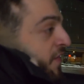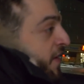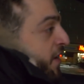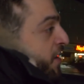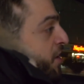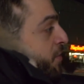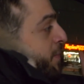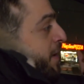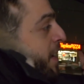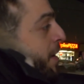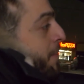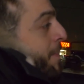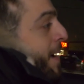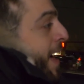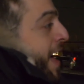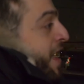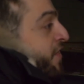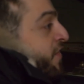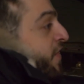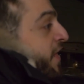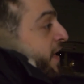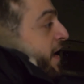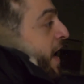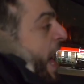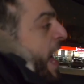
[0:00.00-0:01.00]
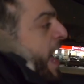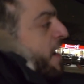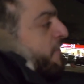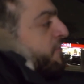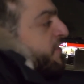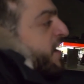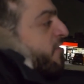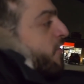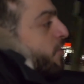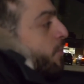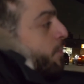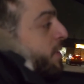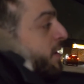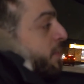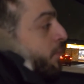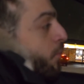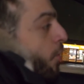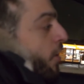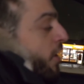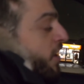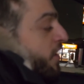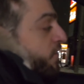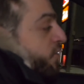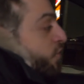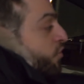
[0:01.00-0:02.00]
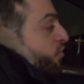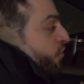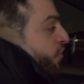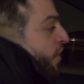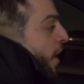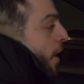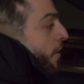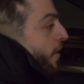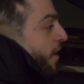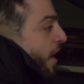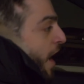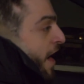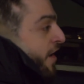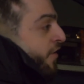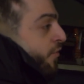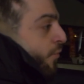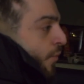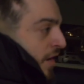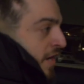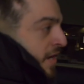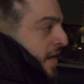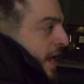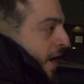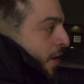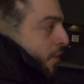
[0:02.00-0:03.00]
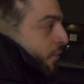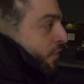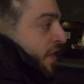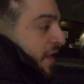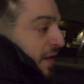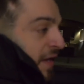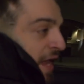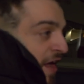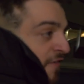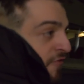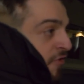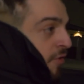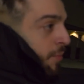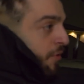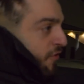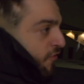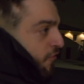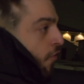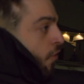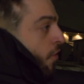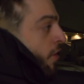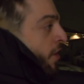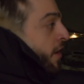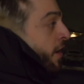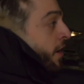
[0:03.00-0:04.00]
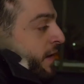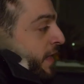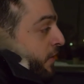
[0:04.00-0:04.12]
They could be a bad thing. I have never been more confused with our kind right now than ever before.